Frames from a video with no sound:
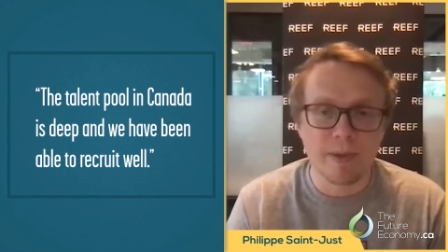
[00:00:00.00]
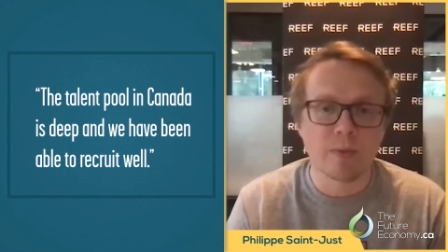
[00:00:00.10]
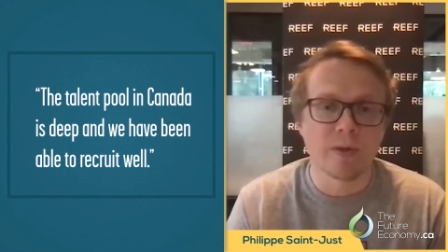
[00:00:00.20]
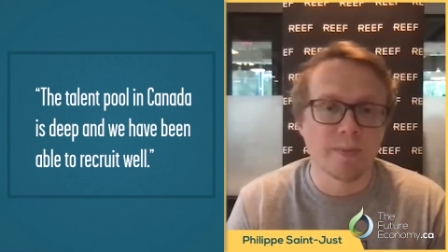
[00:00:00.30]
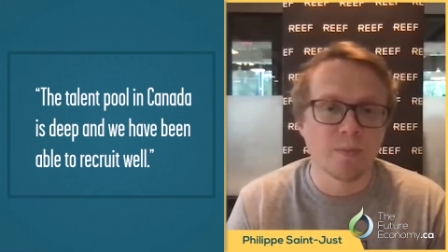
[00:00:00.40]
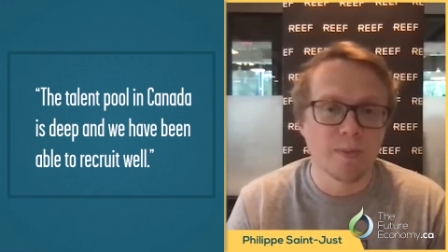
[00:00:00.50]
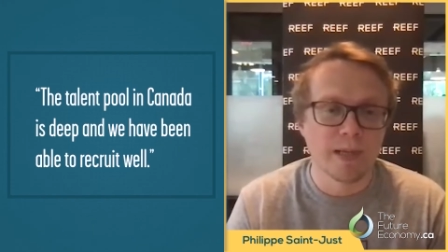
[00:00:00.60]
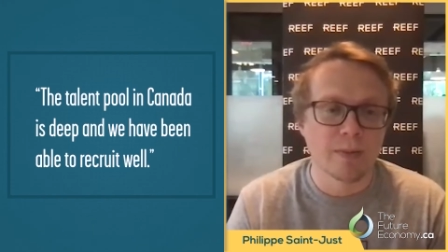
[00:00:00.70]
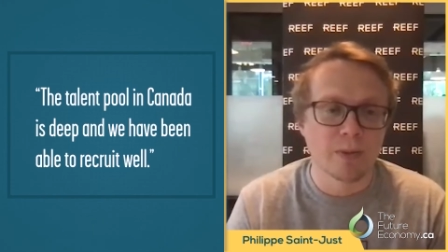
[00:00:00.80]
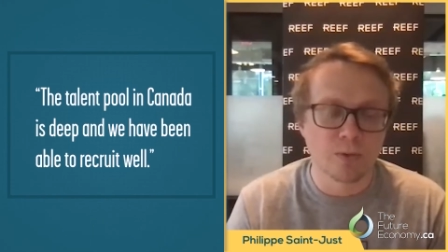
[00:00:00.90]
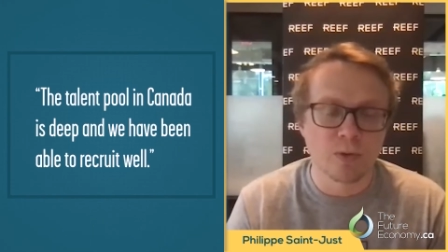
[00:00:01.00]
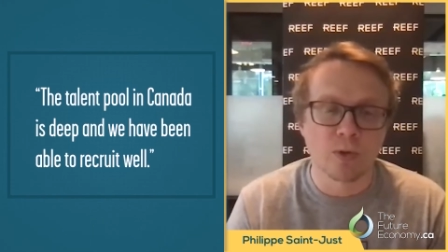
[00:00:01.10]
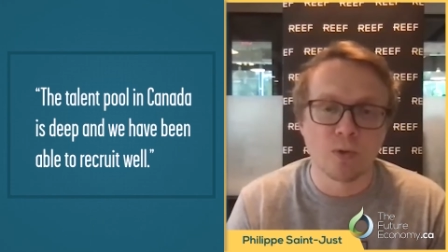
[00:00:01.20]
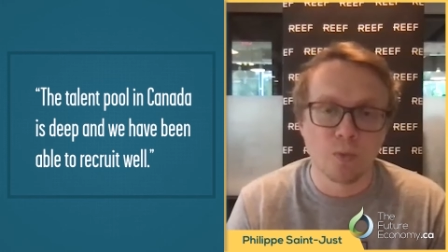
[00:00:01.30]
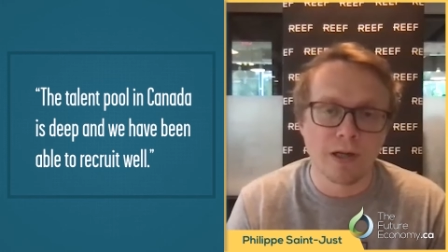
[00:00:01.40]
and we, have been able to
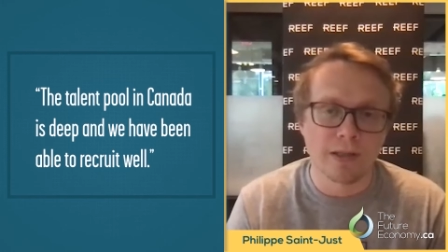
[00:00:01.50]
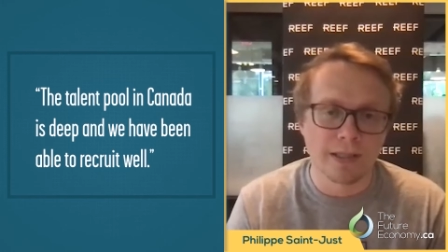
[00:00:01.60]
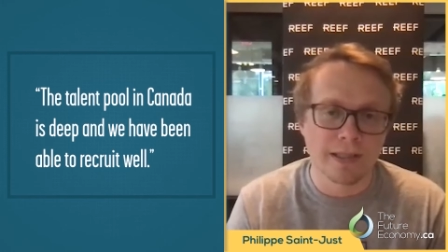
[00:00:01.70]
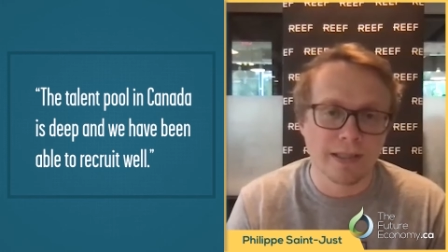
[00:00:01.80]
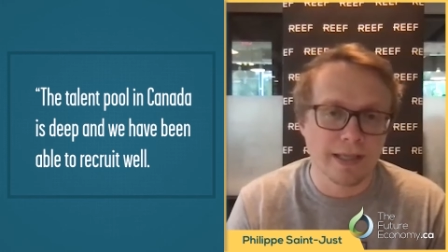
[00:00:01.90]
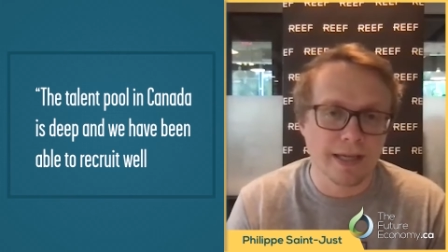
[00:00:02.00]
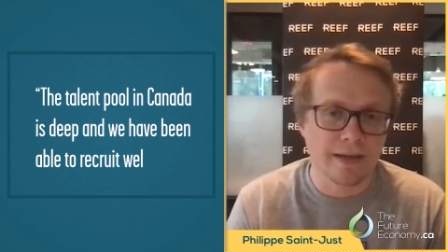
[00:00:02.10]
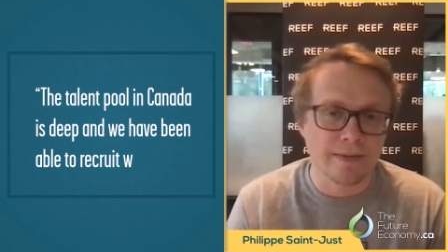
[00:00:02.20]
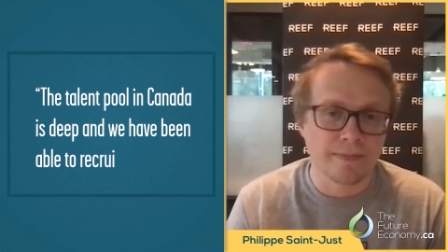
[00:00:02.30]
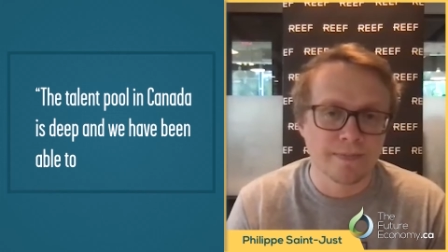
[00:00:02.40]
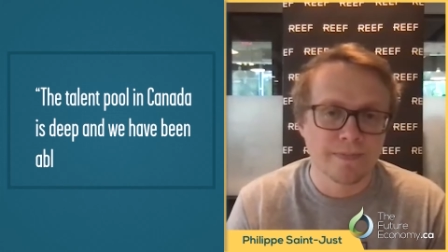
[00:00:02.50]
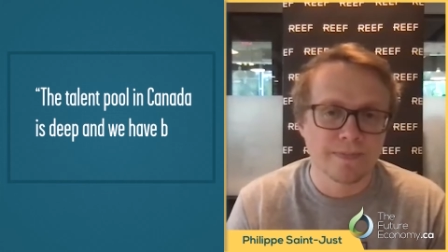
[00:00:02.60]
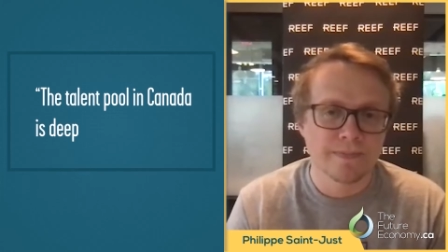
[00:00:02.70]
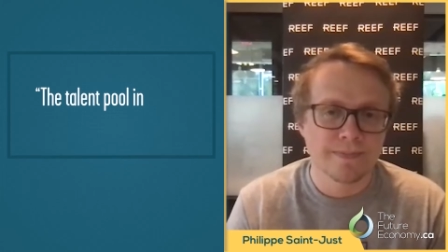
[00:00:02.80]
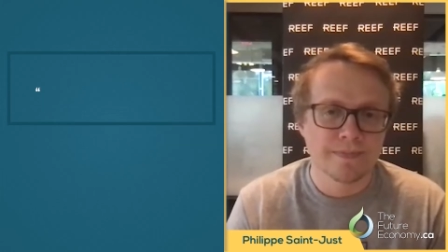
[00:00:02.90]
recruit well in, in Canada.
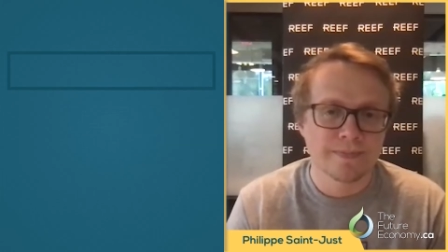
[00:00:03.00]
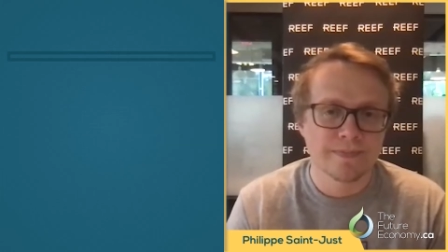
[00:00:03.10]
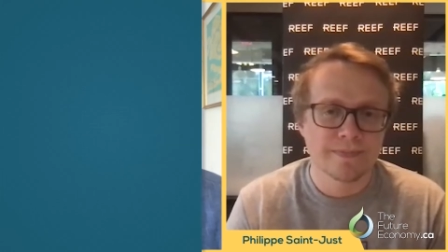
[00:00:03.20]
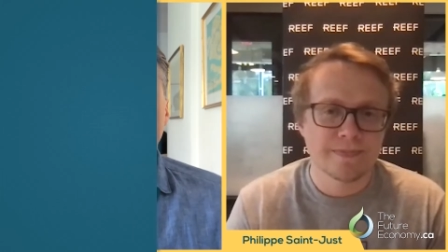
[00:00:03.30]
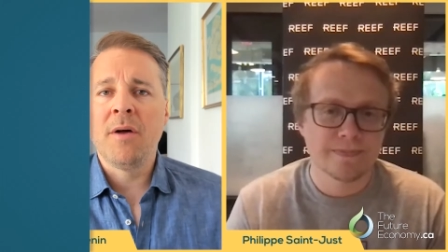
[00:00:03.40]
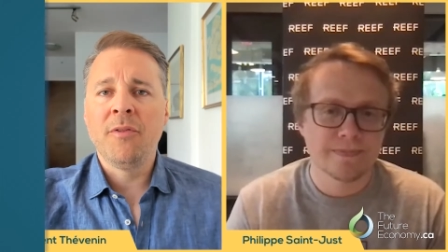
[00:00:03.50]
And what about